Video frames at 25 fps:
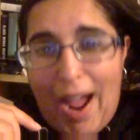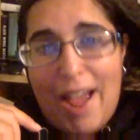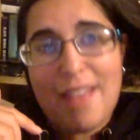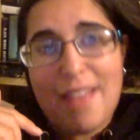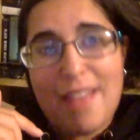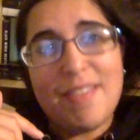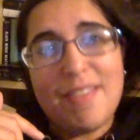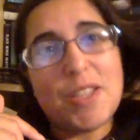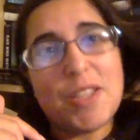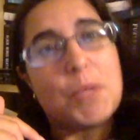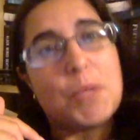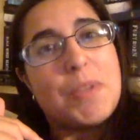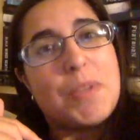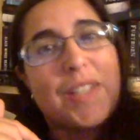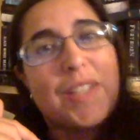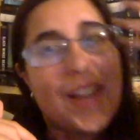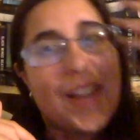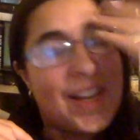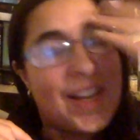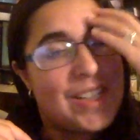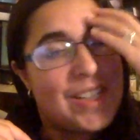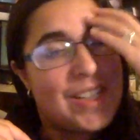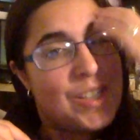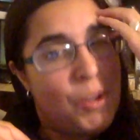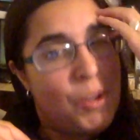this was a
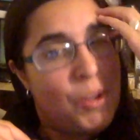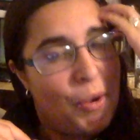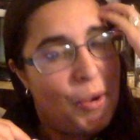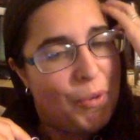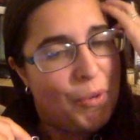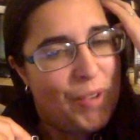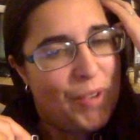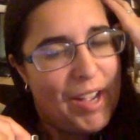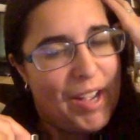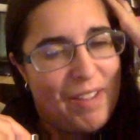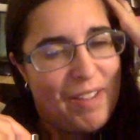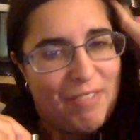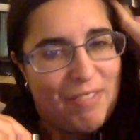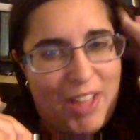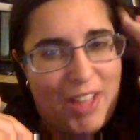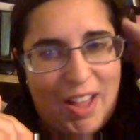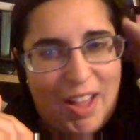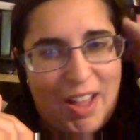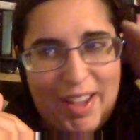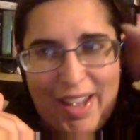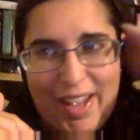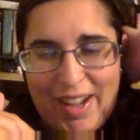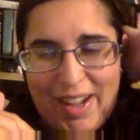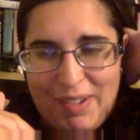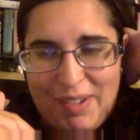nice long reading
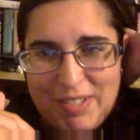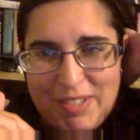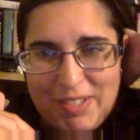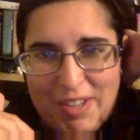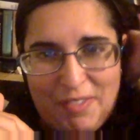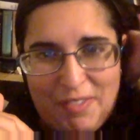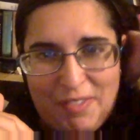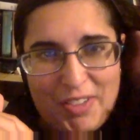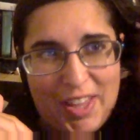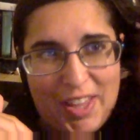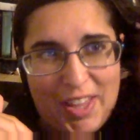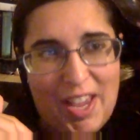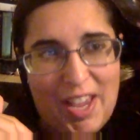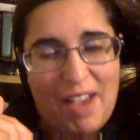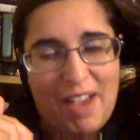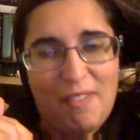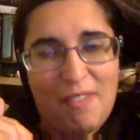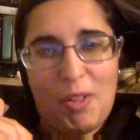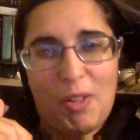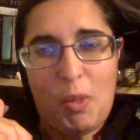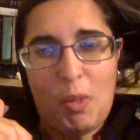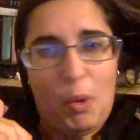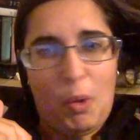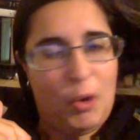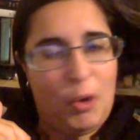vlog, and I will definitely have a
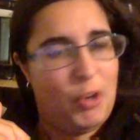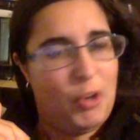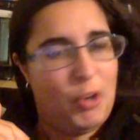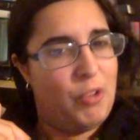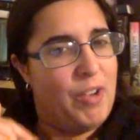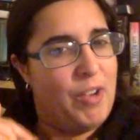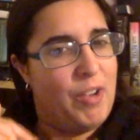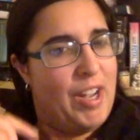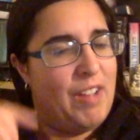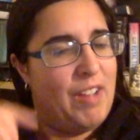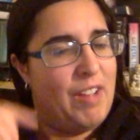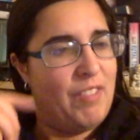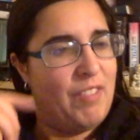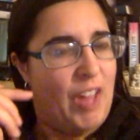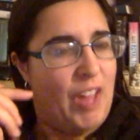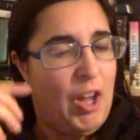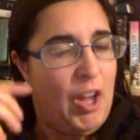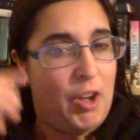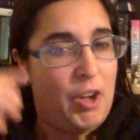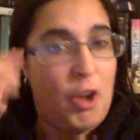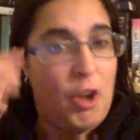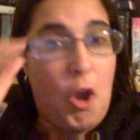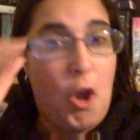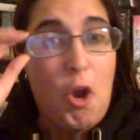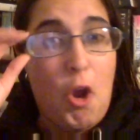longer reading vlog
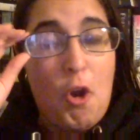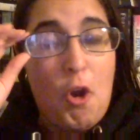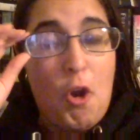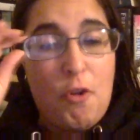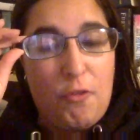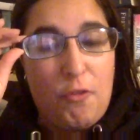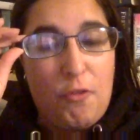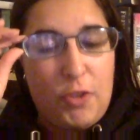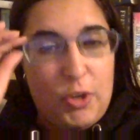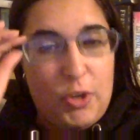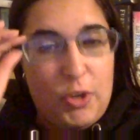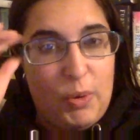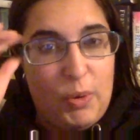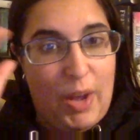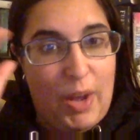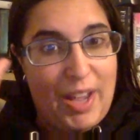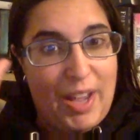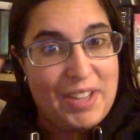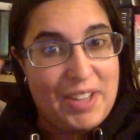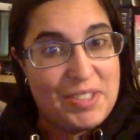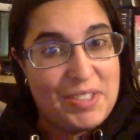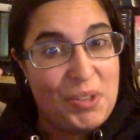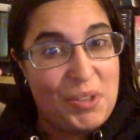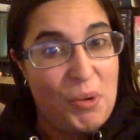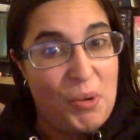for you
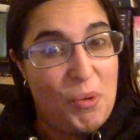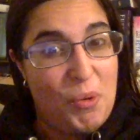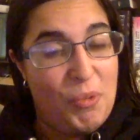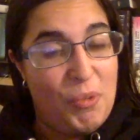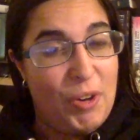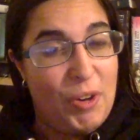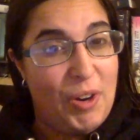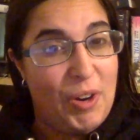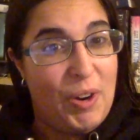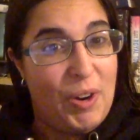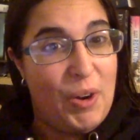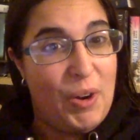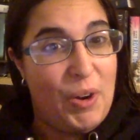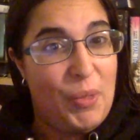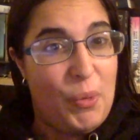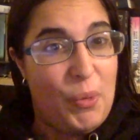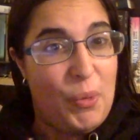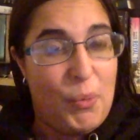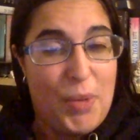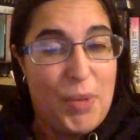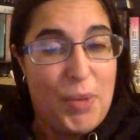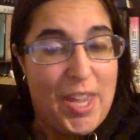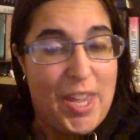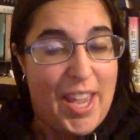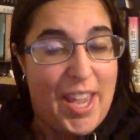guys over the
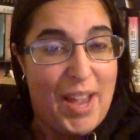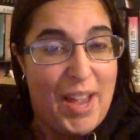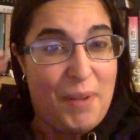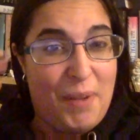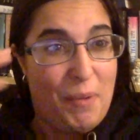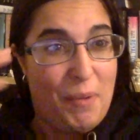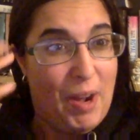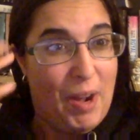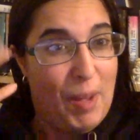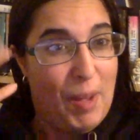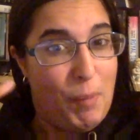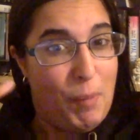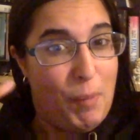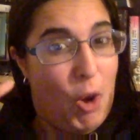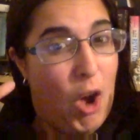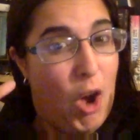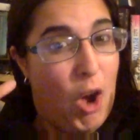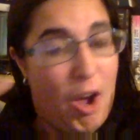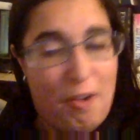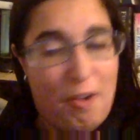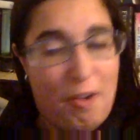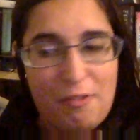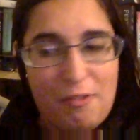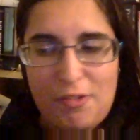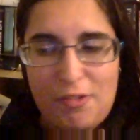weekend when I'm
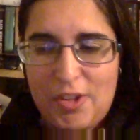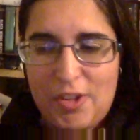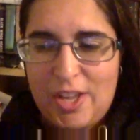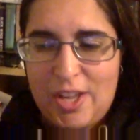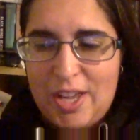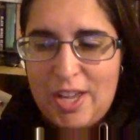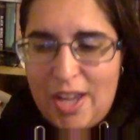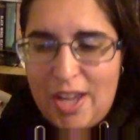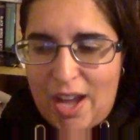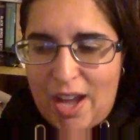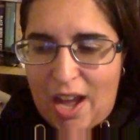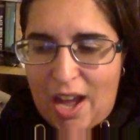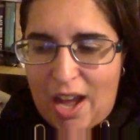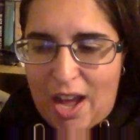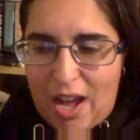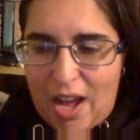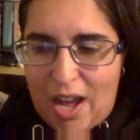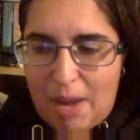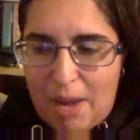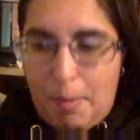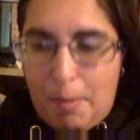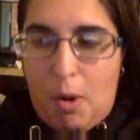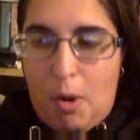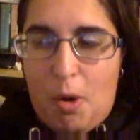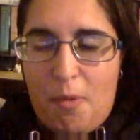off.
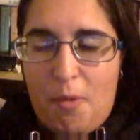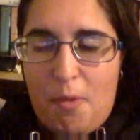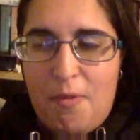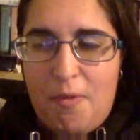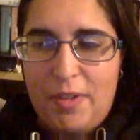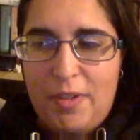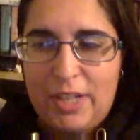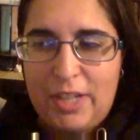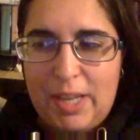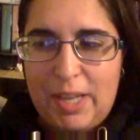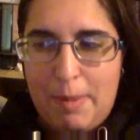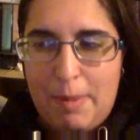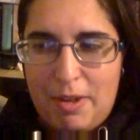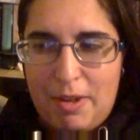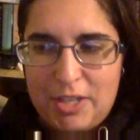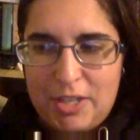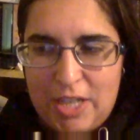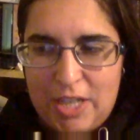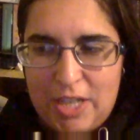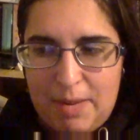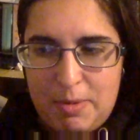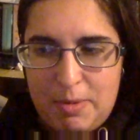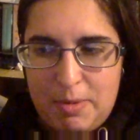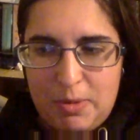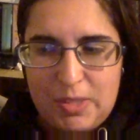Hopefully by the
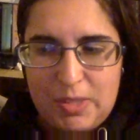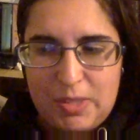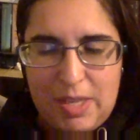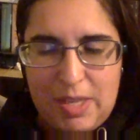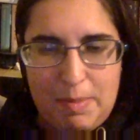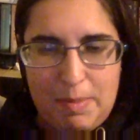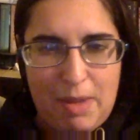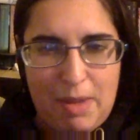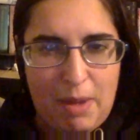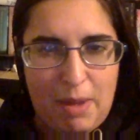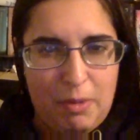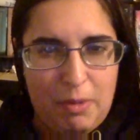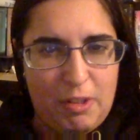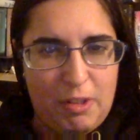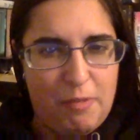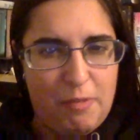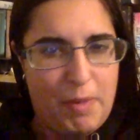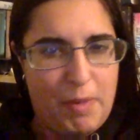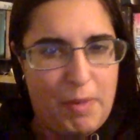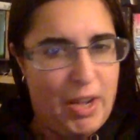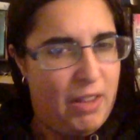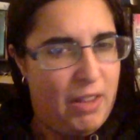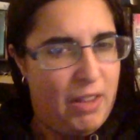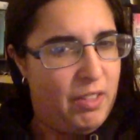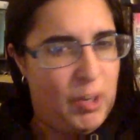time you see me, I will have
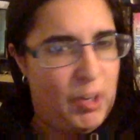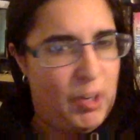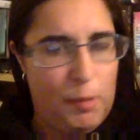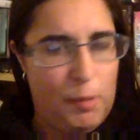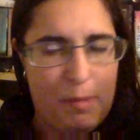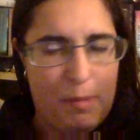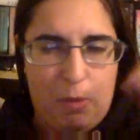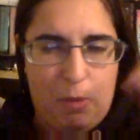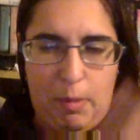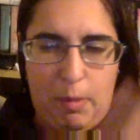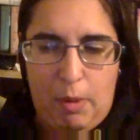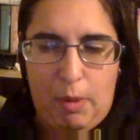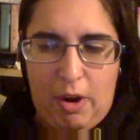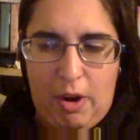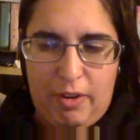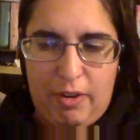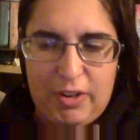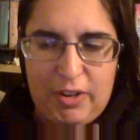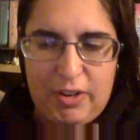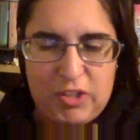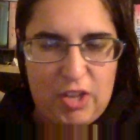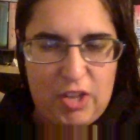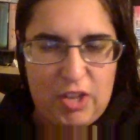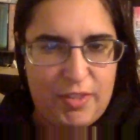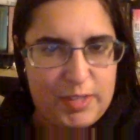made a little bit more
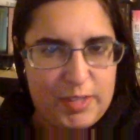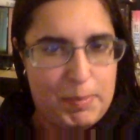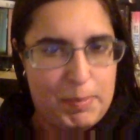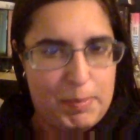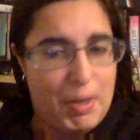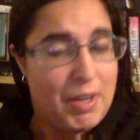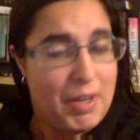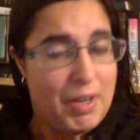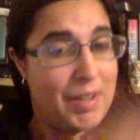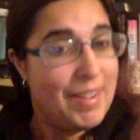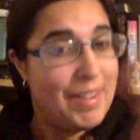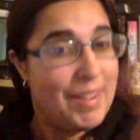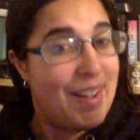progress on this book.